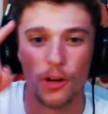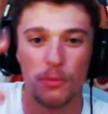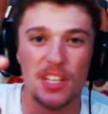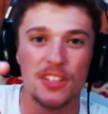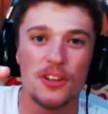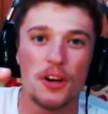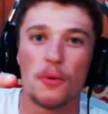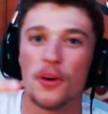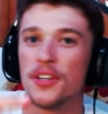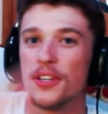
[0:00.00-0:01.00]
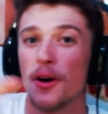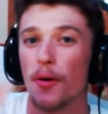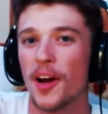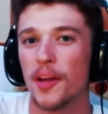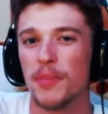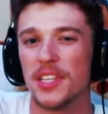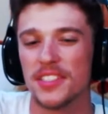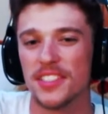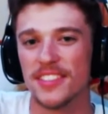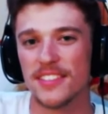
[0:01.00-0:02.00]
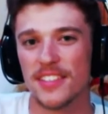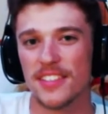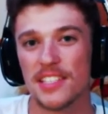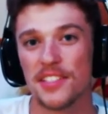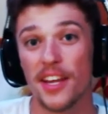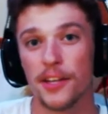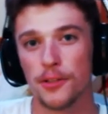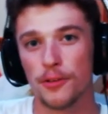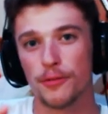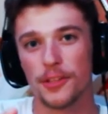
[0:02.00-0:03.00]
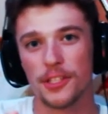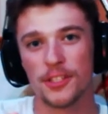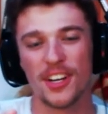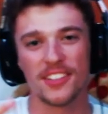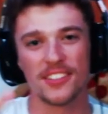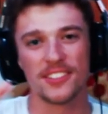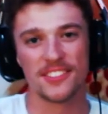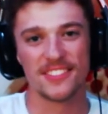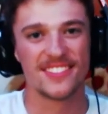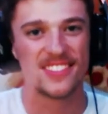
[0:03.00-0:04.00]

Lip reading: It's gonna be a good one. You don't want to miss it. Stay tuned for the trailers.